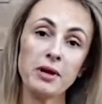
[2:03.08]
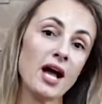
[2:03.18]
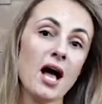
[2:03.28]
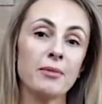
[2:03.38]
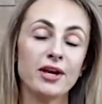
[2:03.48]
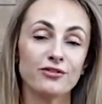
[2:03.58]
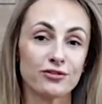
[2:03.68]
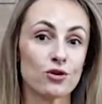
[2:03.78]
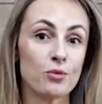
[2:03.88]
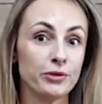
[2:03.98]
be coming
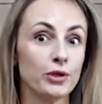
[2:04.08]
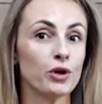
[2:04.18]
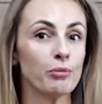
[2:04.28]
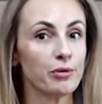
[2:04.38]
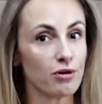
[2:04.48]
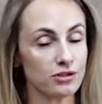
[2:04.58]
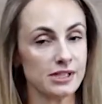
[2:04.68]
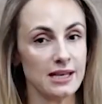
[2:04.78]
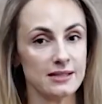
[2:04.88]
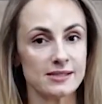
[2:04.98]
from your
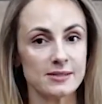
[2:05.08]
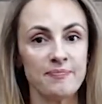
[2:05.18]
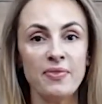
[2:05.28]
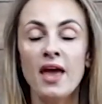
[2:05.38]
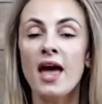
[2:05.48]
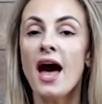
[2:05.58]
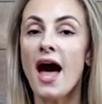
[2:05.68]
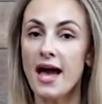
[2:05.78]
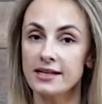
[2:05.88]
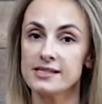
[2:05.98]
proteins.
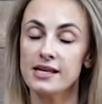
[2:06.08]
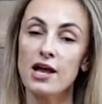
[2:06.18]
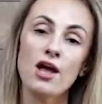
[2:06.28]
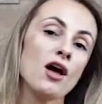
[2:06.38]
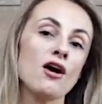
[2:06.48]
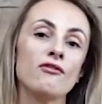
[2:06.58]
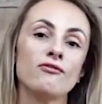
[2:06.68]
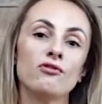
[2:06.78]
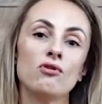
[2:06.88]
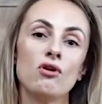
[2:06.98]
And
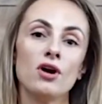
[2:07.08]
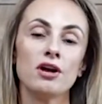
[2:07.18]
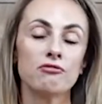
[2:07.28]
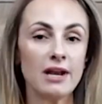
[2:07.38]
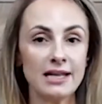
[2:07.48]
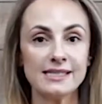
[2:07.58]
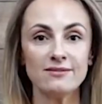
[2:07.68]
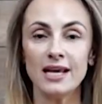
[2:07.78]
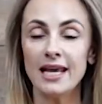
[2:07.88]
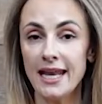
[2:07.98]
for a
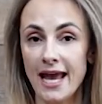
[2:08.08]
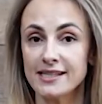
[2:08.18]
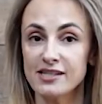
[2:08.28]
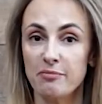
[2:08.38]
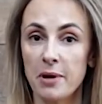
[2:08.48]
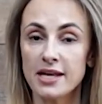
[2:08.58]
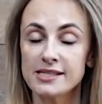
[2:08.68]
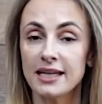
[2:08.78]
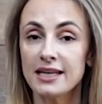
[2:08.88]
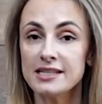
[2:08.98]
relatively inactive
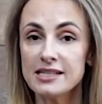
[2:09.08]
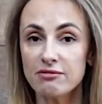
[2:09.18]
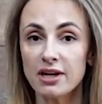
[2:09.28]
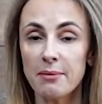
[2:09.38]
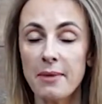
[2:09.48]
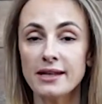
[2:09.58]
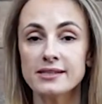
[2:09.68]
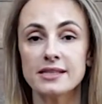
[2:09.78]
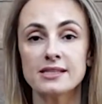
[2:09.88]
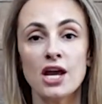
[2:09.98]
person, it is
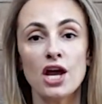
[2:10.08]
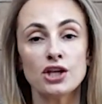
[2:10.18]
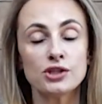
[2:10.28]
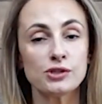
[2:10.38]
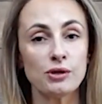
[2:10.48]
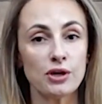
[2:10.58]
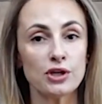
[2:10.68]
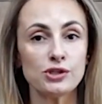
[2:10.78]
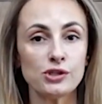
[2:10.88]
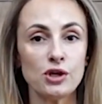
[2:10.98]
recommended to
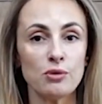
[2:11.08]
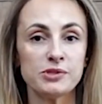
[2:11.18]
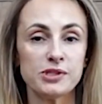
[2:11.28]
consume